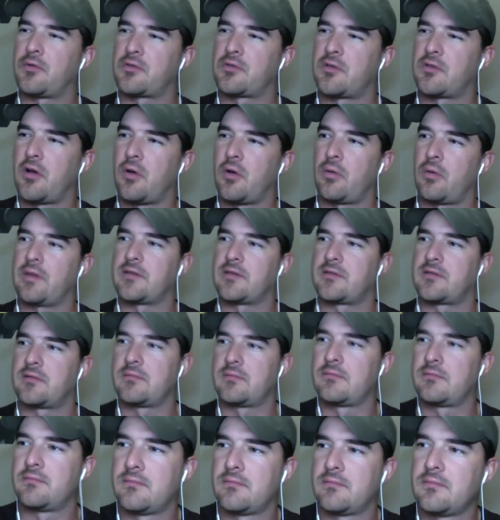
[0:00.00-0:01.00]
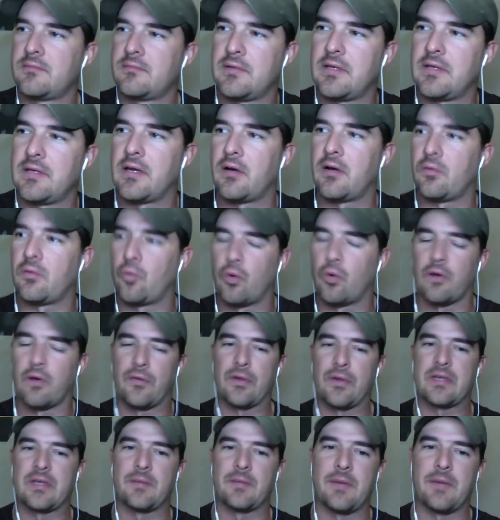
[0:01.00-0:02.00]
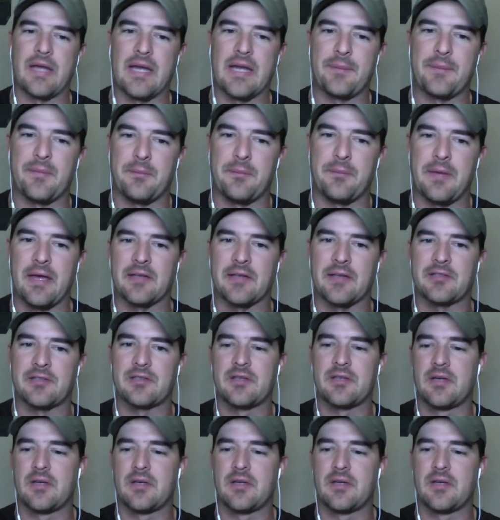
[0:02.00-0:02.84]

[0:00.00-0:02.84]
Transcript: always you know worth it to make up a miss